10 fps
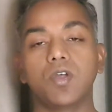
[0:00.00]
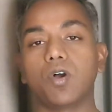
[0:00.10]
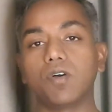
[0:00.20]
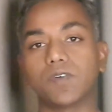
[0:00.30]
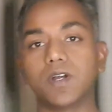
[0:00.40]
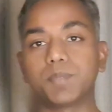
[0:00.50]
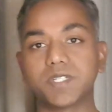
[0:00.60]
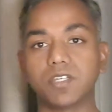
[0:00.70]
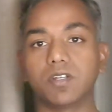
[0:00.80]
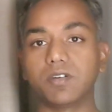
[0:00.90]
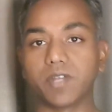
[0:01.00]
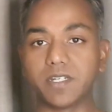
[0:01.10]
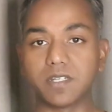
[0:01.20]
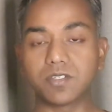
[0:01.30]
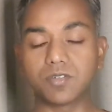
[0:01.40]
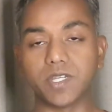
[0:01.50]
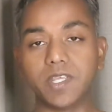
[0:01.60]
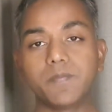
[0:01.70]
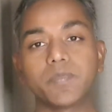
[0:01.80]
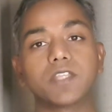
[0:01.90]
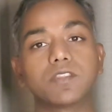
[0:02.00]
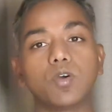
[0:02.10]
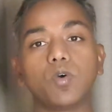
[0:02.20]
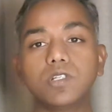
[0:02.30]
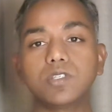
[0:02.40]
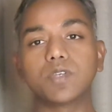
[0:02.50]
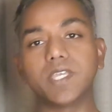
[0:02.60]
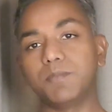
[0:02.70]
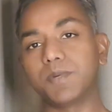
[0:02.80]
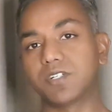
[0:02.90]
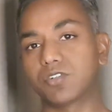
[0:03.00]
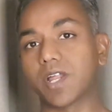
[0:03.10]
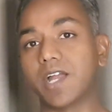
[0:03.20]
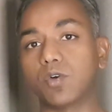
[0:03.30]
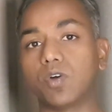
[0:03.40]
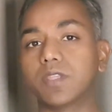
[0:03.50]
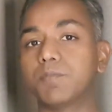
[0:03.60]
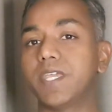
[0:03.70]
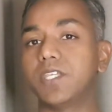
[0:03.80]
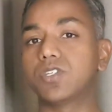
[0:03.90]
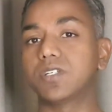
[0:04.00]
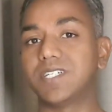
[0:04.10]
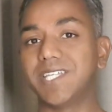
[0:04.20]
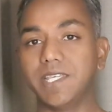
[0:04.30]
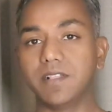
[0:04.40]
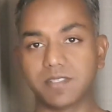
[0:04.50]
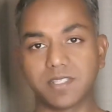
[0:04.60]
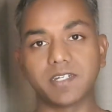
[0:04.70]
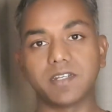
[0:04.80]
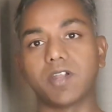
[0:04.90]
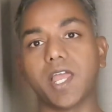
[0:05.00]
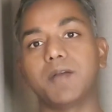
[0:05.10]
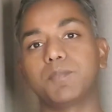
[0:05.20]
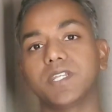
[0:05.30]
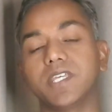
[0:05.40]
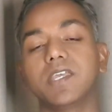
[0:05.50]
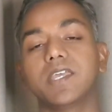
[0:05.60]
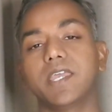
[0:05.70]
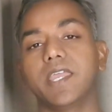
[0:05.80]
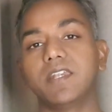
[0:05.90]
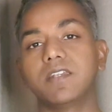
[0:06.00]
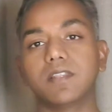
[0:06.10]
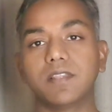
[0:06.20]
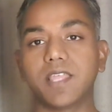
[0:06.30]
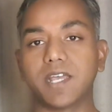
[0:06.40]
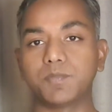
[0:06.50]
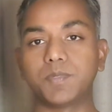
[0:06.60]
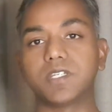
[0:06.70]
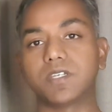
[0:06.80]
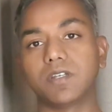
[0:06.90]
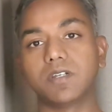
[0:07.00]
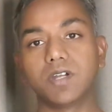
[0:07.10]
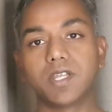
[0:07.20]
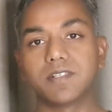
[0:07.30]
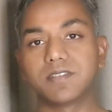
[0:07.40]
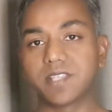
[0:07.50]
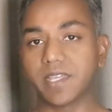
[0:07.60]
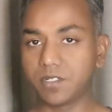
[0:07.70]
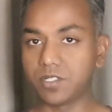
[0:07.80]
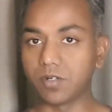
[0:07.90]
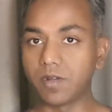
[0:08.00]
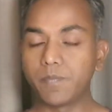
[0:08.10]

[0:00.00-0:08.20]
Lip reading: of a particular industry, they also keep a track on the major deals that are happening in that particular sector.